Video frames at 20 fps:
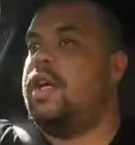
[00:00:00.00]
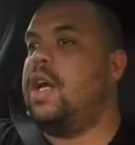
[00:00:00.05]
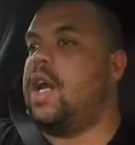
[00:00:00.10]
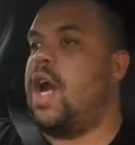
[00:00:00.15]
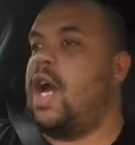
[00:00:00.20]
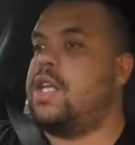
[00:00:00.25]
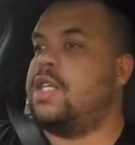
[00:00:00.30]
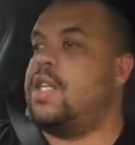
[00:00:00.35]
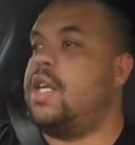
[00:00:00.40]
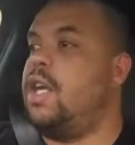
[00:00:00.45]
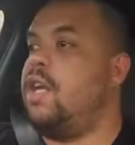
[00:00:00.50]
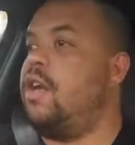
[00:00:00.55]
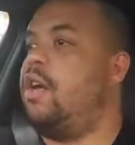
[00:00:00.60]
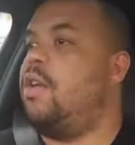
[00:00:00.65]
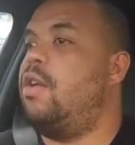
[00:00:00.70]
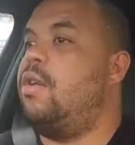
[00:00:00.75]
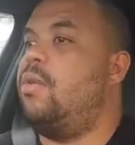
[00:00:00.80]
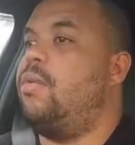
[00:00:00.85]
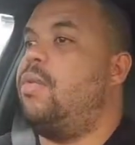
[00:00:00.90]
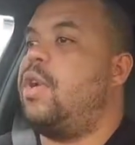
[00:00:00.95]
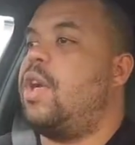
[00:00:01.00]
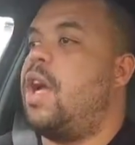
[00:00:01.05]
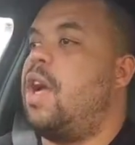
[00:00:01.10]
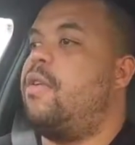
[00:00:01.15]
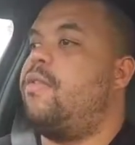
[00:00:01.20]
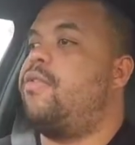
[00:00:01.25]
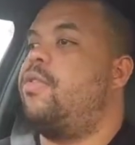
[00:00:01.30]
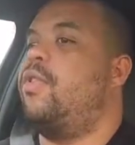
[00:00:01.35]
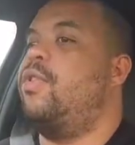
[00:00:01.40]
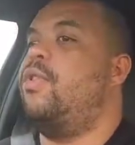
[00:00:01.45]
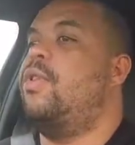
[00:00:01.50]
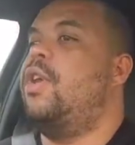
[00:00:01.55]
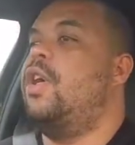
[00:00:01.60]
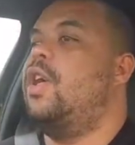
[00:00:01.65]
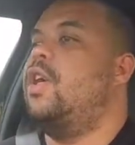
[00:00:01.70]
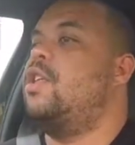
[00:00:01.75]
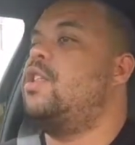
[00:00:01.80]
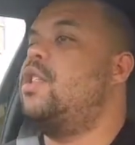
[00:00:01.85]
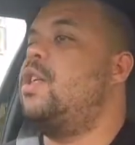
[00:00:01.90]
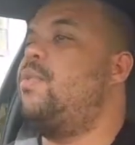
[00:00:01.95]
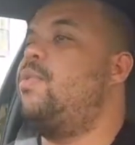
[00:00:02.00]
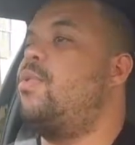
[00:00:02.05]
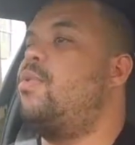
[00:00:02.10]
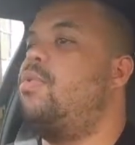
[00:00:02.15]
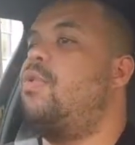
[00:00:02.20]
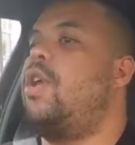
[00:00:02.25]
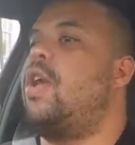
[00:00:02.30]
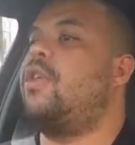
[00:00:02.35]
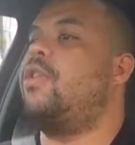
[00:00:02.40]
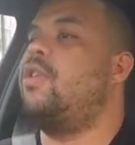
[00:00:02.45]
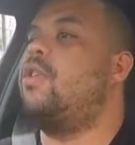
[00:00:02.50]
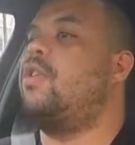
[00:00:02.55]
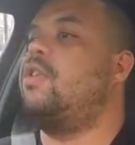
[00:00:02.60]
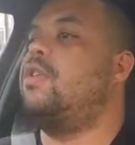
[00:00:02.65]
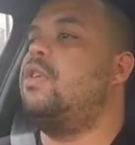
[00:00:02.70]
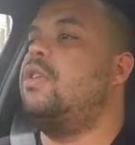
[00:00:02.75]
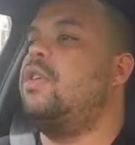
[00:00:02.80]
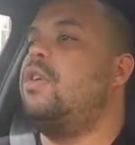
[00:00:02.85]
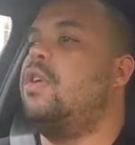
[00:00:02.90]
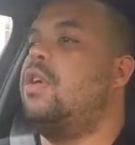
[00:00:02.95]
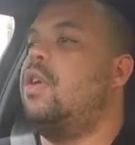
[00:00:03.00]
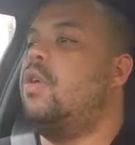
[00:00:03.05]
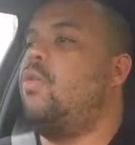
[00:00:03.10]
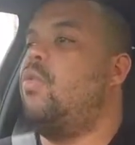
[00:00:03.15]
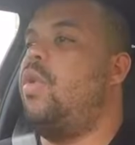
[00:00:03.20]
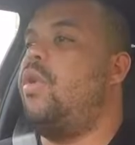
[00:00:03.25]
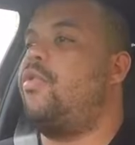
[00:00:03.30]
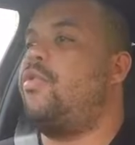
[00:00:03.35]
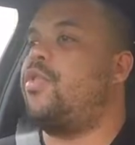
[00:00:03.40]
As here, look, we're going through typical London width